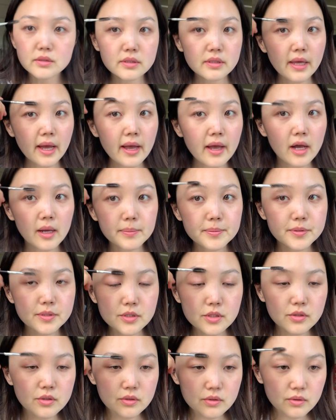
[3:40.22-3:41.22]
That helps
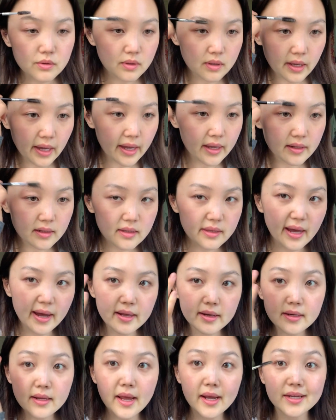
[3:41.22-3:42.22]
to get that
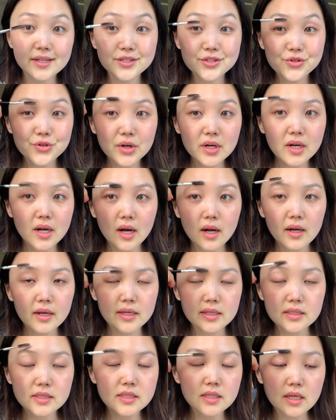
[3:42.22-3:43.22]
extra gunk
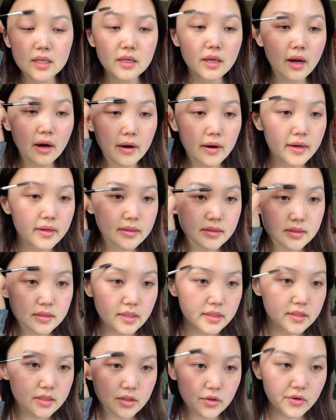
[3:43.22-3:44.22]
and skincare and
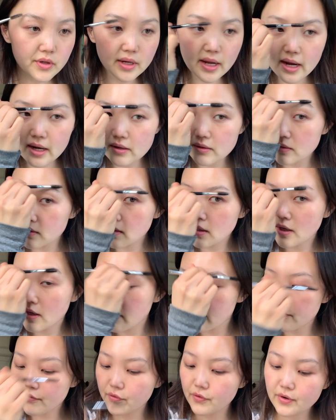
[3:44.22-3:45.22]
sunscreen out
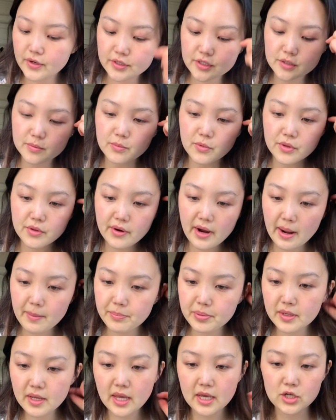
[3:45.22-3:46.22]
for a smoother
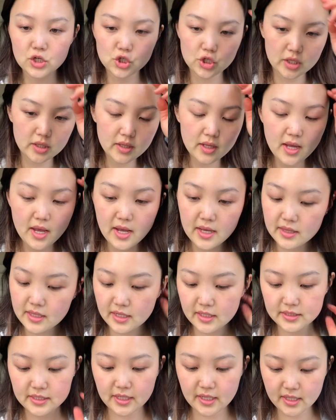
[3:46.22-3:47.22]
application. Then
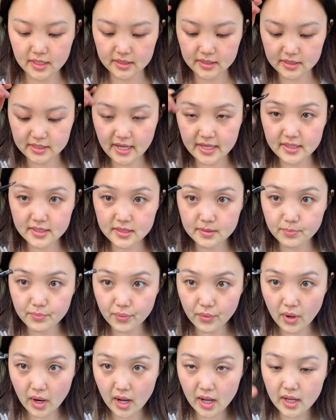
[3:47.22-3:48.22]
I'll take a dense
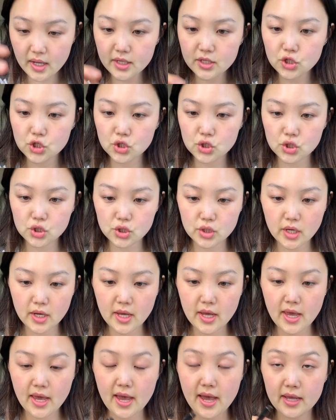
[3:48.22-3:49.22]
brush
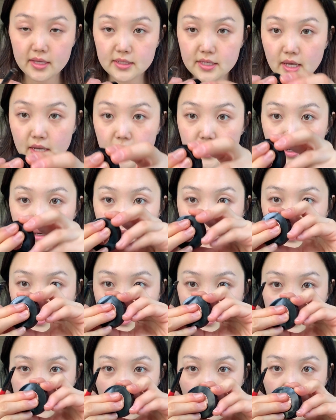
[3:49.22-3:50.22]
and take
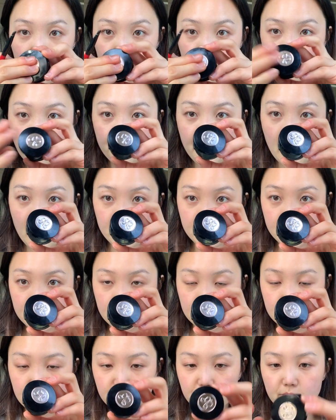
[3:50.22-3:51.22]
this eyebrow powder.
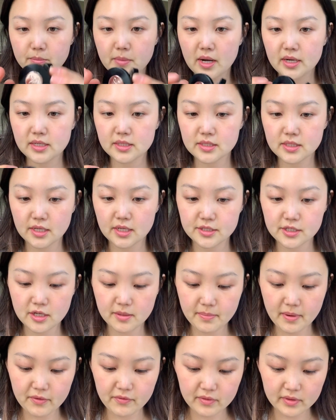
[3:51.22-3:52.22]
This is from Anastasia
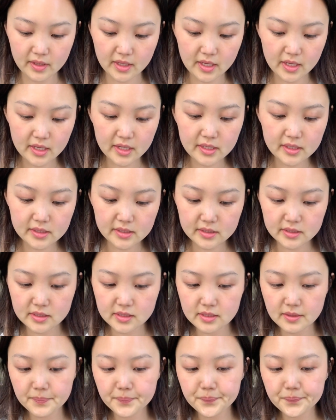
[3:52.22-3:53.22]
Beverly Hills.
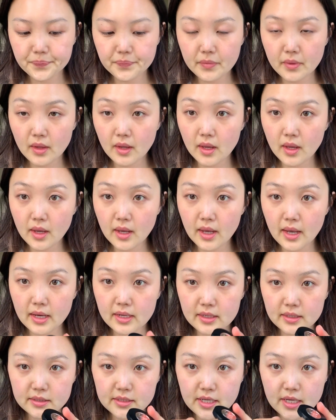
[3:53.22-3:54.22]
And
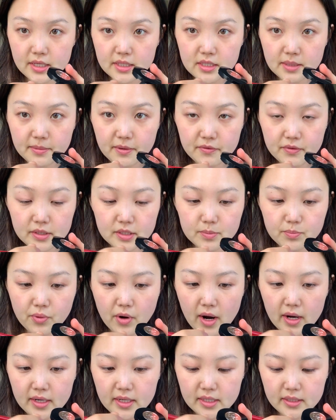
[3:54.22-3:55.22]
I'll take some of this
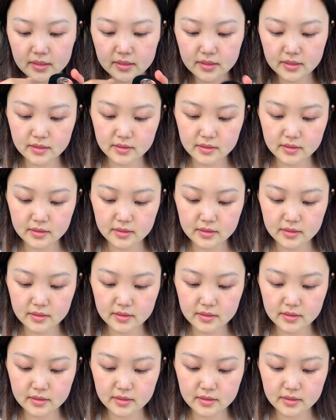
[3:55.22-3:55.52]
product,